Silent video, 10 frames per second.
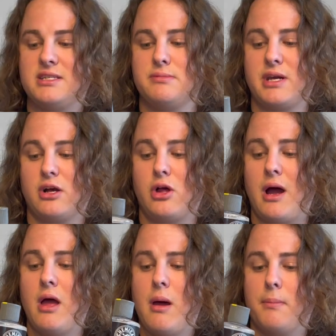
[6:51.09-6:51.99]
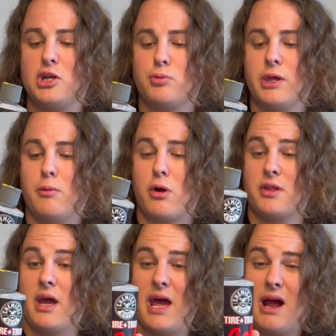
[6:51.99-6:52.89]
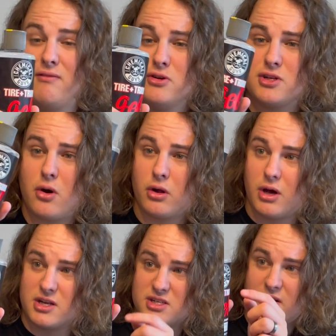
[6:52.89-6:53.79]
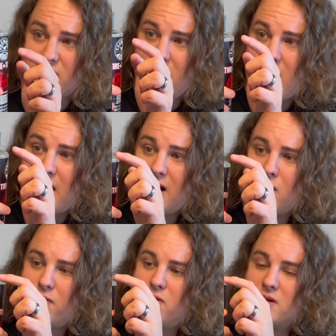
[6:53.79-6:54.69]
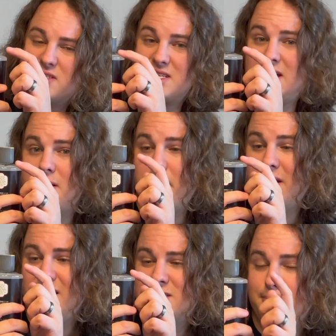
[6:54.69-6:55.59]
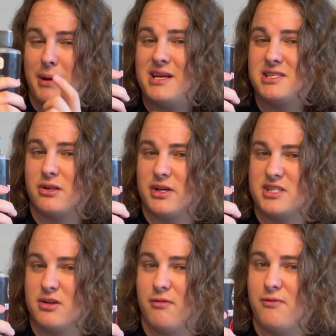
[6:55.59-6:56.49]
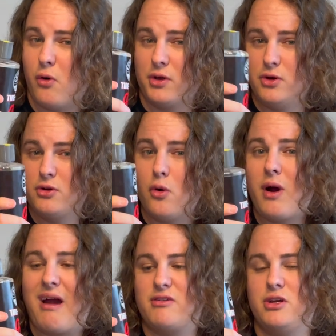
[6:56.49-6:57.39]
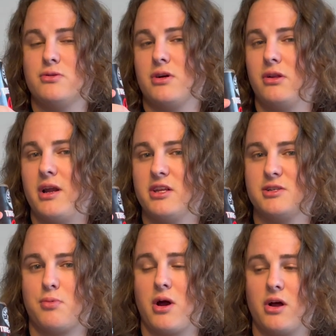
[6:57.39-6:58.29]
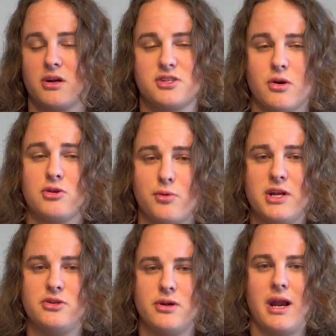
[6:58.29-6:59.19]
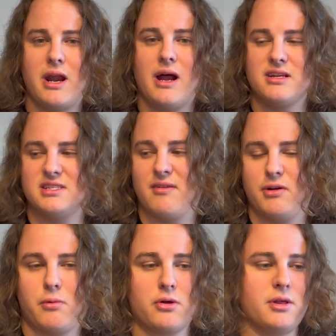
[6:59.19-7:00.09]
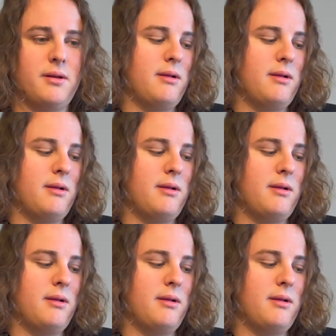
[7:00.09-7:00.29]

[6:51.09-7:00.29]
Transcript: seems like a lot, but it's really worth it. And I've used it on a lot of stuff, and I don't know if you can see, but it's basically still full. You don't have to use a lot of this product. So $22.99 is definitely worth it.